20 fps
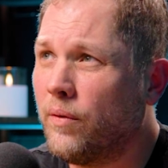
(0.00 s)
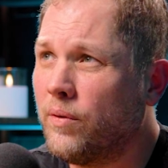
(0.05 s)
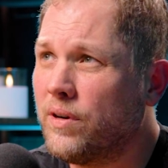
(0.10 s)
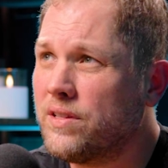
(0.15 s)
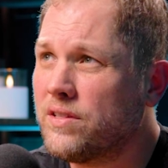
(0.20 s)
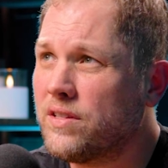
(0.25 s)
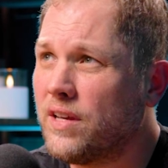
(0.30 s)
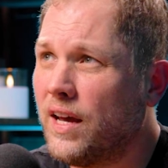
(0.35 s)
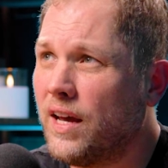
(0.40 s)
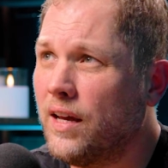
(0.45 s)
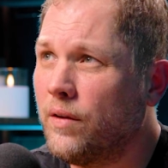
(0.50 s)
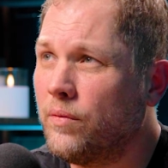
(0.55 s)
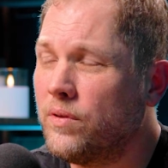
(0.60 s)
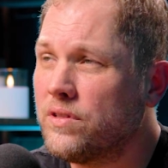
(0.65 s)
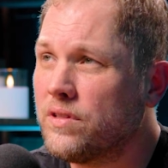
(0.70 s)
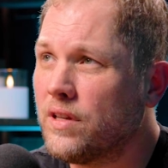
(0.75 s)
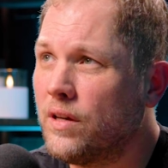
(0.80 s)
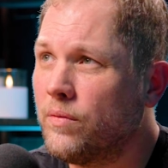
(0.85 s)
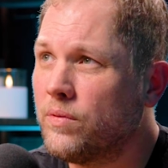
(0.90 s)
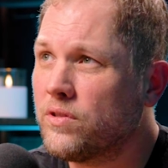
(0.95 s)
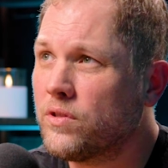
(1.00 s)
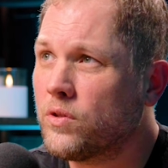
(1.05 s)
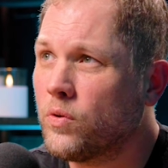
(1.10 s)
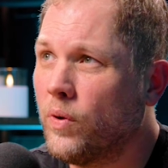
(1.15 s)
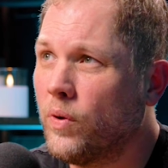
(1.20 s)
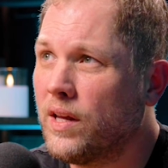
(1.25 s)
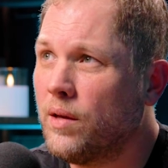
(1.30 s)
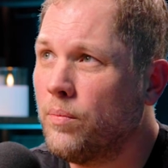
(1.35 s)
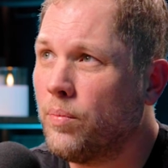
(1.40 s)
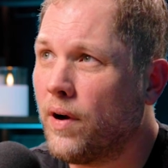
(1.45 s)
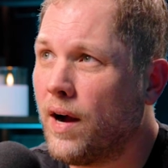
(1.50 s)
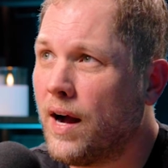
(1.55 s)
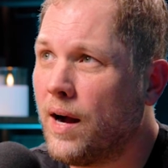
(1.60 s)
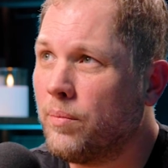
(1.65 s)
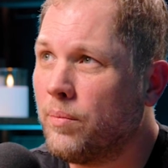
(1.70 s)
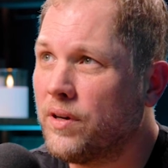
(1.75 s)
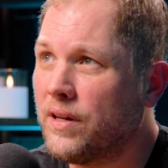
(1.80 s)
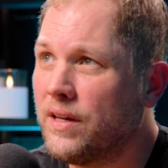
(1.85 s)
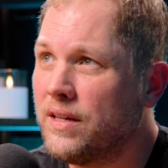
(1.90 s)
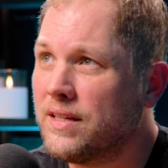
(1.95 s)
I want to say it was it was twenty
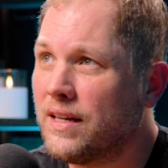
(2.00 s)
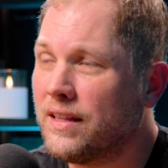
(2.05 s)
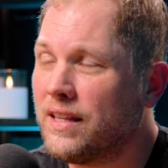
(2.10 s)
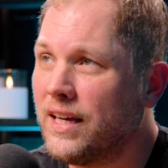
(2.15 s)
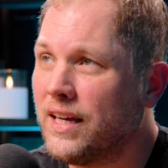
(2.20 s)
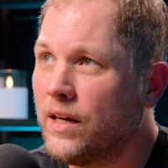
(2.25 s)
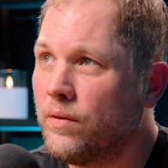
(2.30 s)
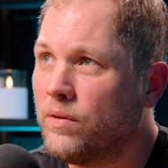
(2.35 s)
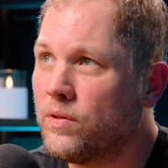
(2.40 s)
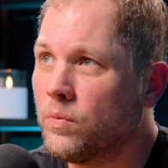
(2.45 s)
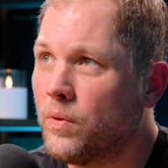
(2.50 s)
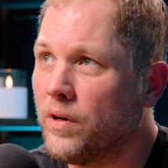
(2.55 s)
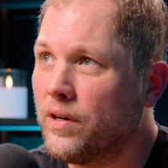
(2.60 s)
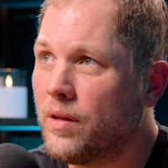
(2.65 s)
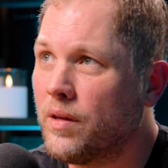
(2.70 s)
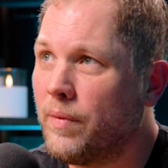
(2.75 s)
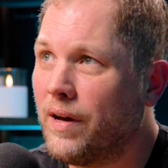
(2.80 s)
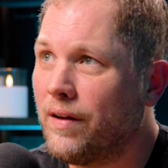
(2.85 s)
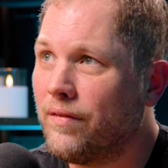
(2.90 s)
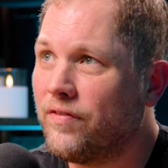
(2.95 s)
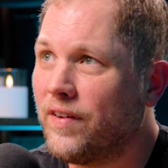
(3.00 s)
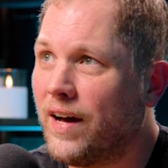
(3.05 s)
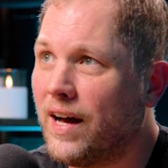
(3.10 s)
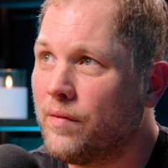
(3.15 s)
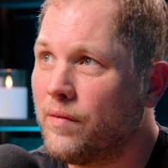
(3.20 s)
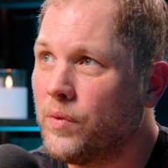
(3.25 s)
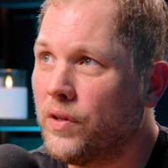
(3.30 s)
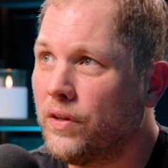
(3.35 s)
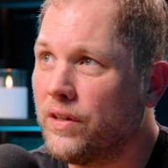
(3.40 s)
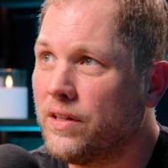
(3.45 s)
properties. I think it was worth about five